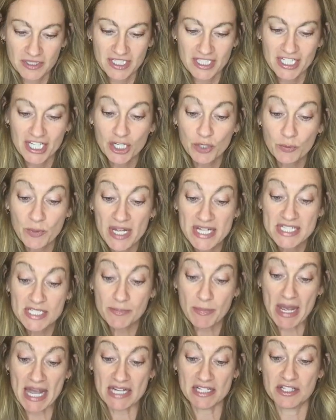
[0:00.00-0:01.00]
Nick raced
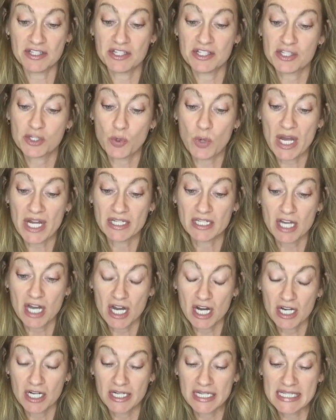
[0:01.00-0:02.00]
back to the squad
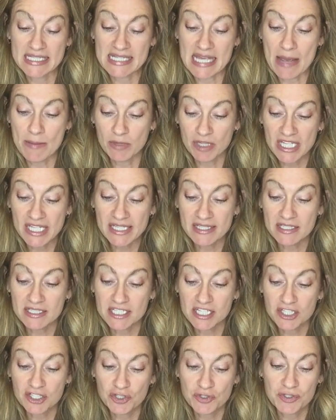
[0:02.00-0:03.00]
car as Emily
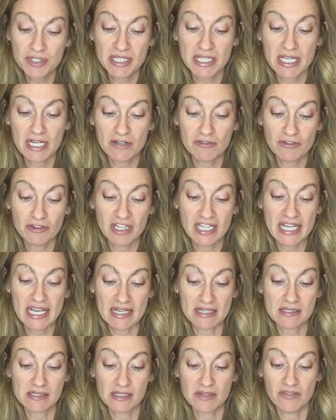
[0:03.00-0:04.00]
continued to carefully
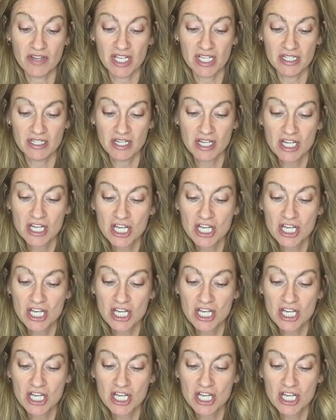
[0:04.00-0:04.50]
excavate.